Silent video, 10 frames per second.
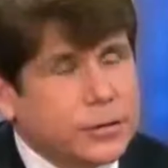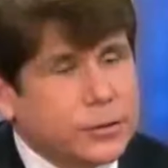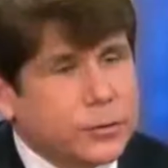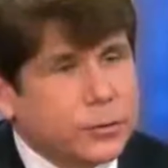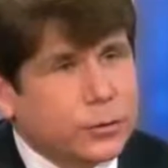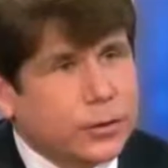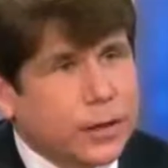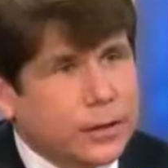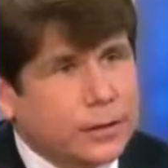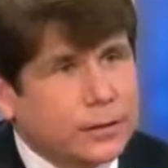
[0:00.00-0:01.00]
the truth will
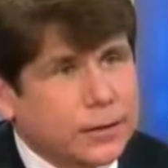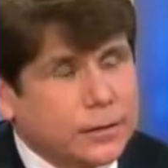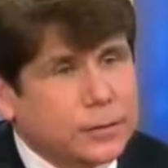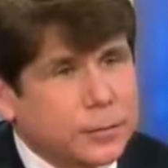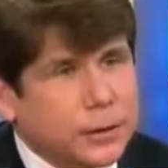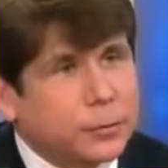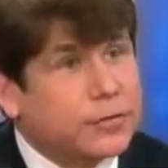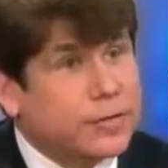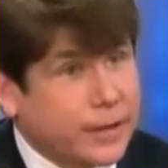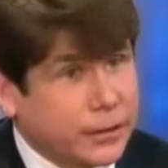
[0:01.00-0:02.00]
ultimately
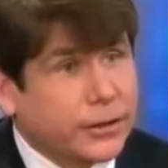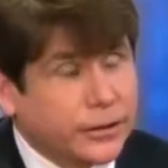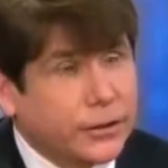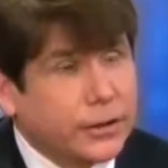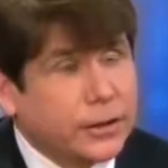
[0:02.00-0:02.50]
prevail here.